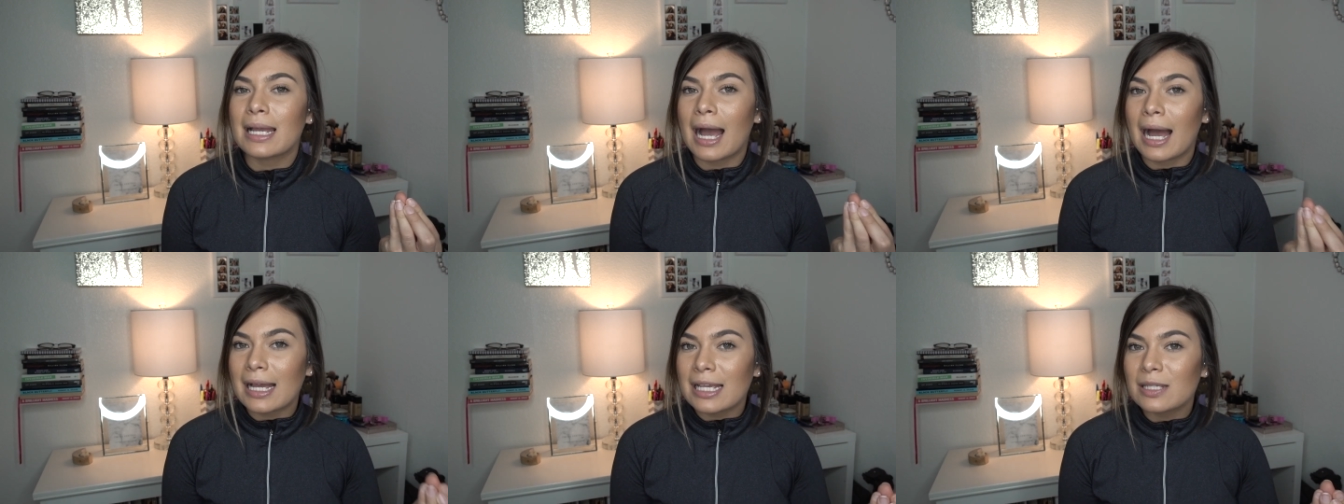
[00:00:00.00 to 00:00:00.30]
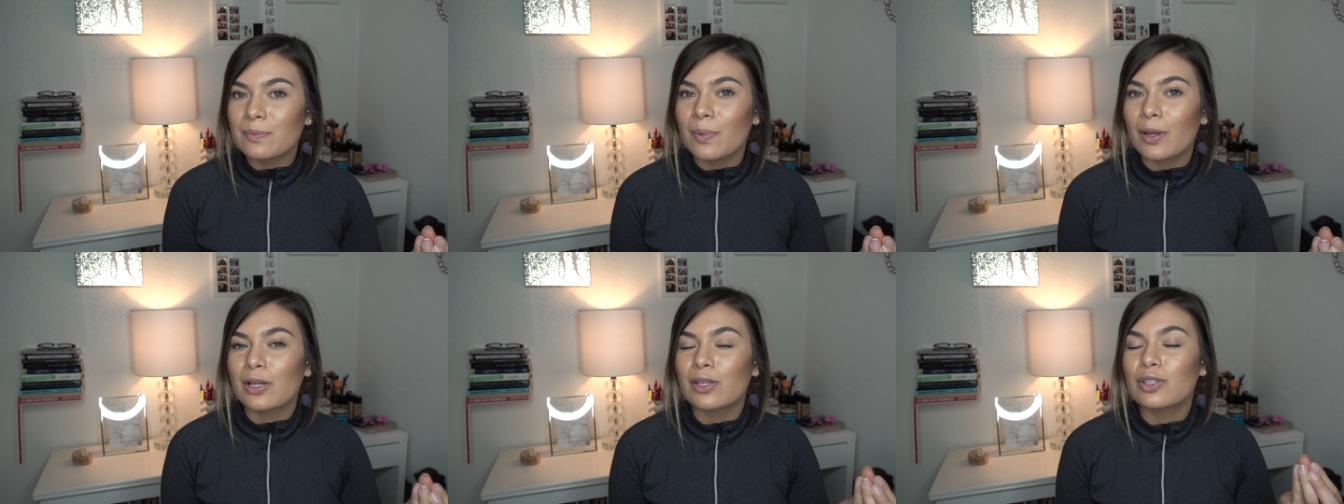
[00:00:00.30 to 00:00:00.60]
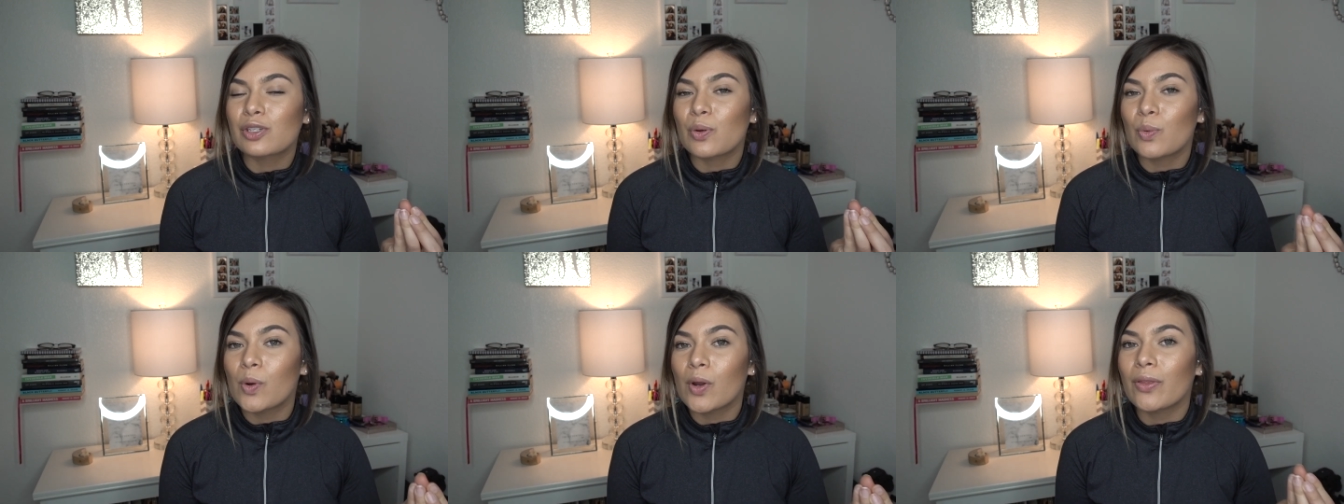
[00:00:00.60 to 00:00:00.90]
aspects
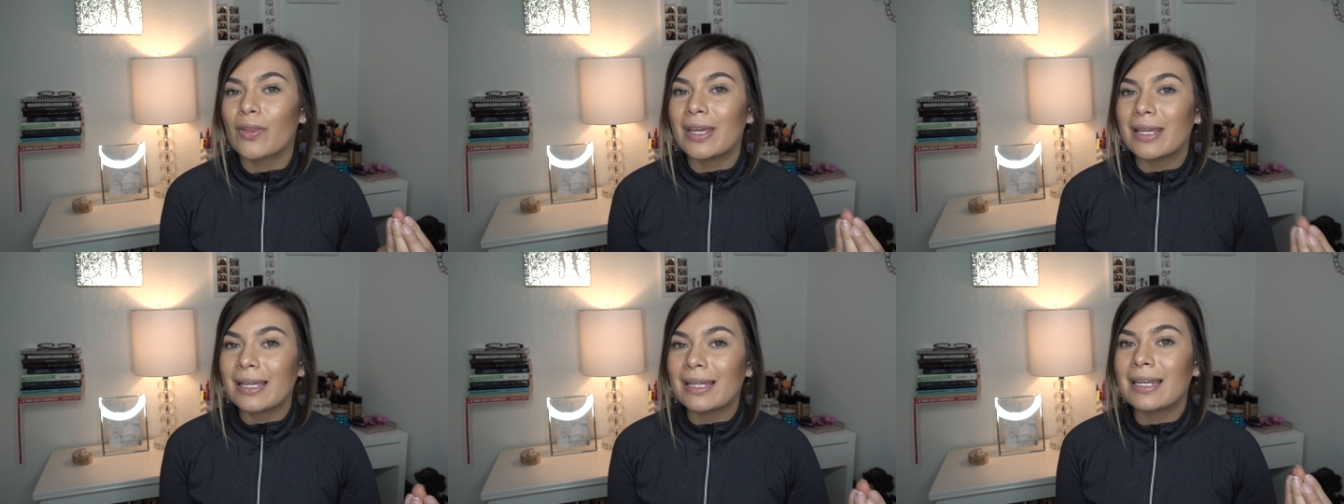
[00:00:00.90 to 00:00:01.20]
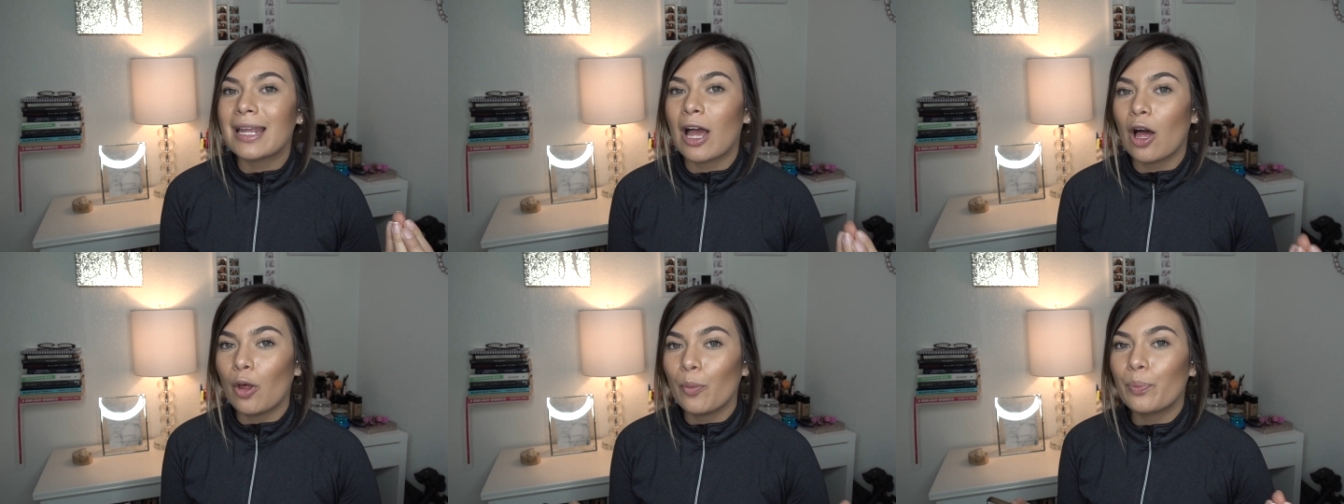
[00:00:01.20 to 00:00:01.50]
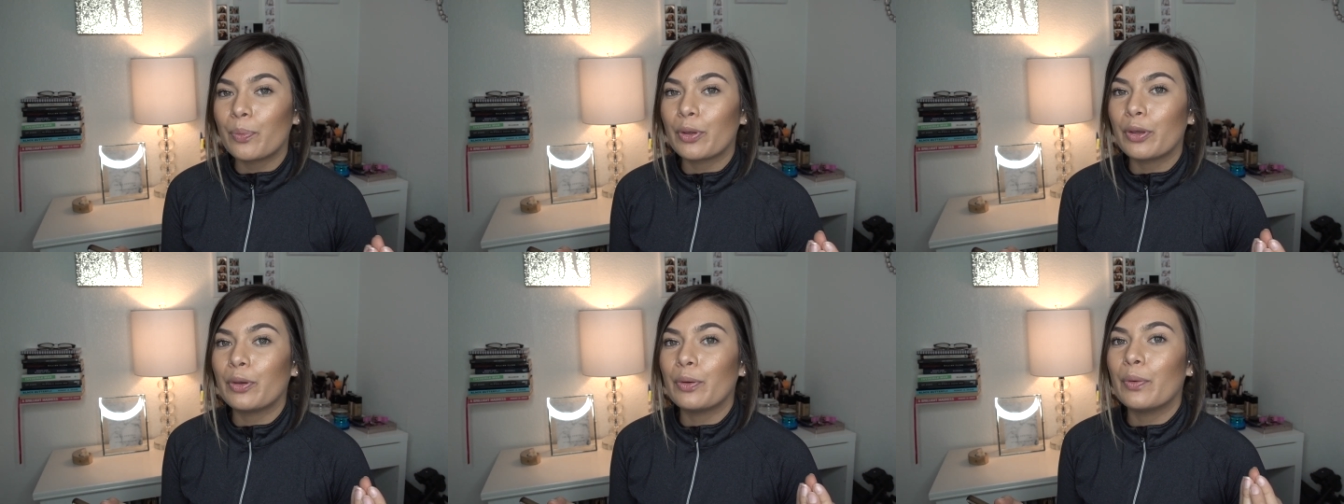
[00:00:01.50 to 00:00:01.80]
to where they can
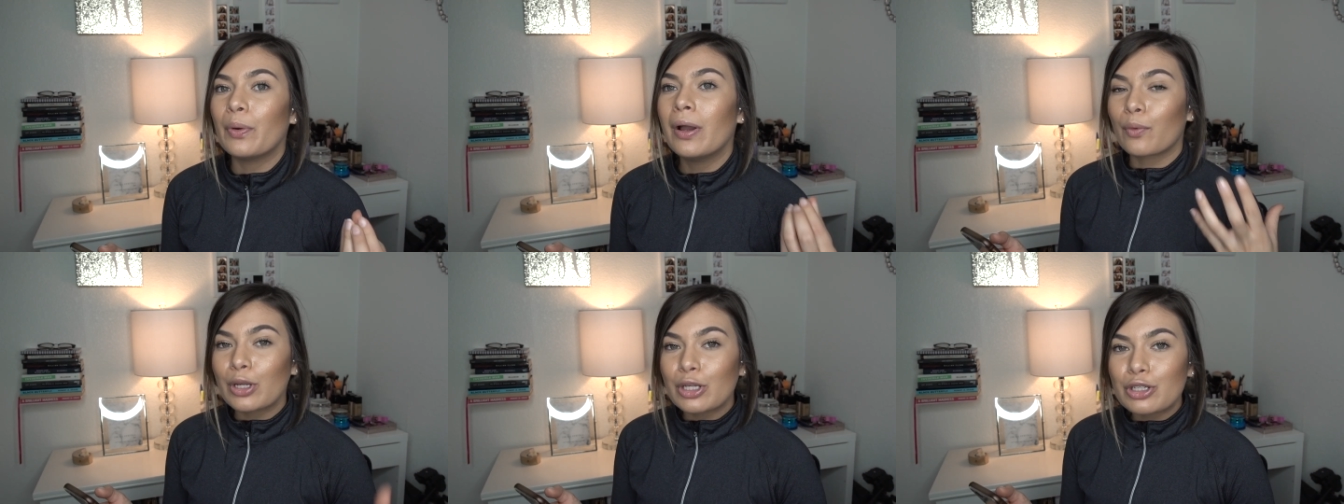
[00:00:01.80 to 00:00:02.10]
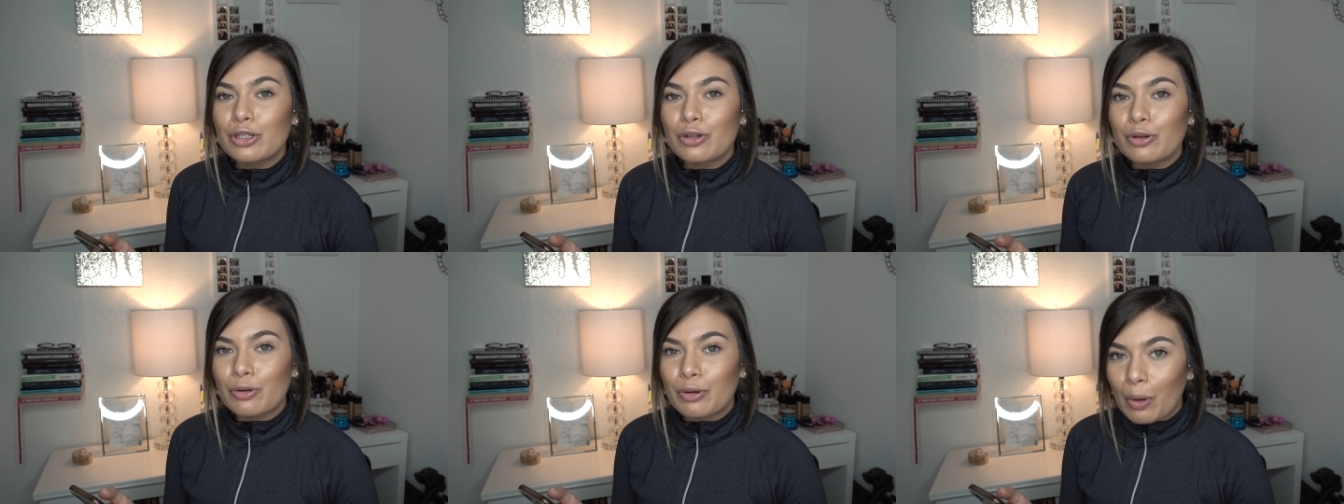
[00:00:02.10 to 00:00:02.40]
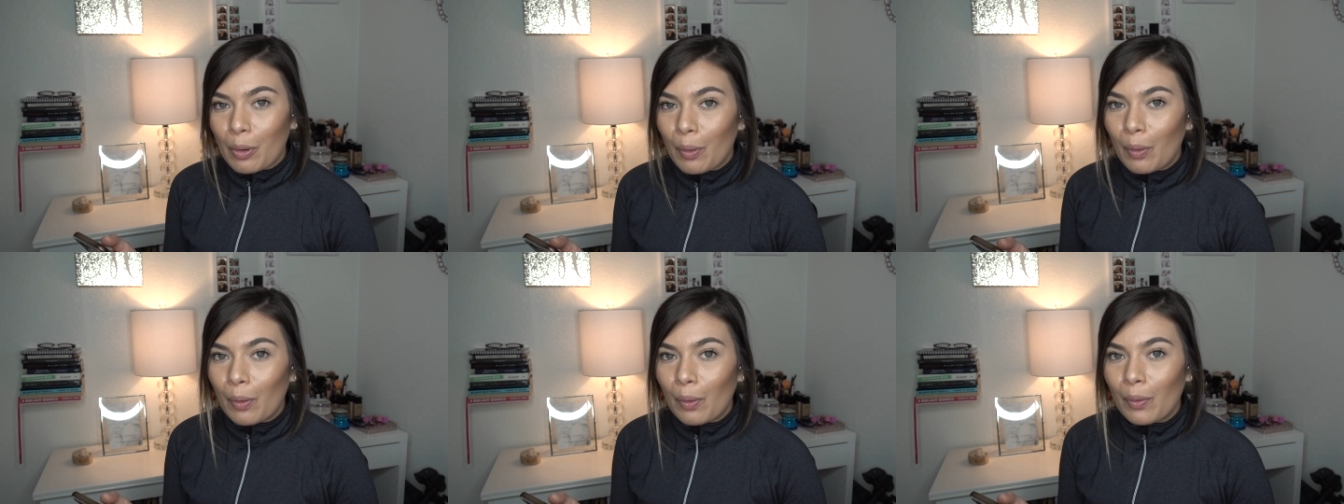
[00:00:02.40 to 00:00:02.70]
help you reach your
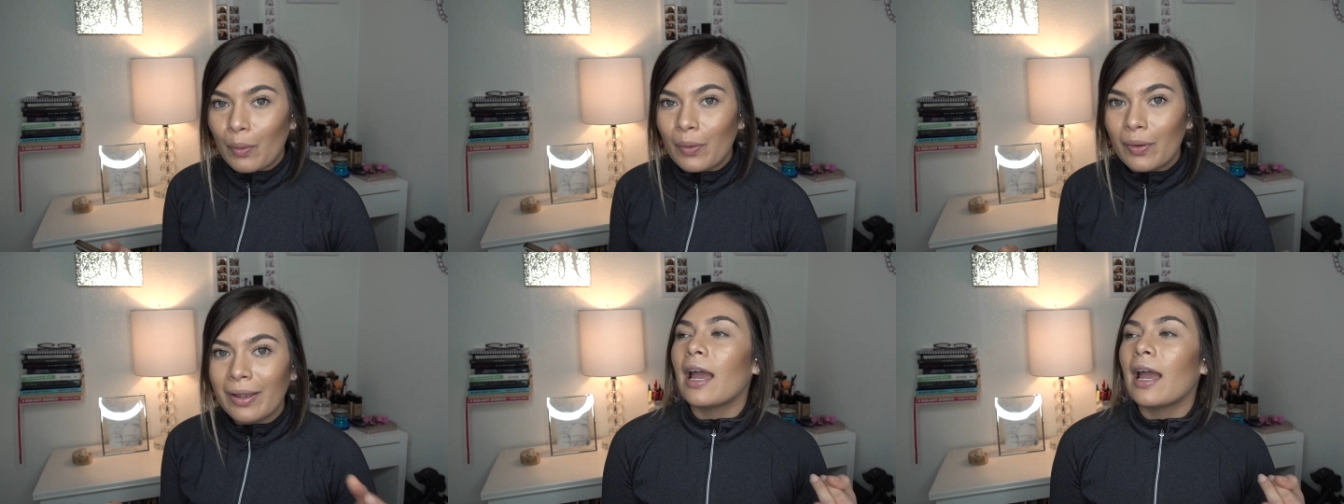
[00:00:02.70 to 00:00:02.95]
goal.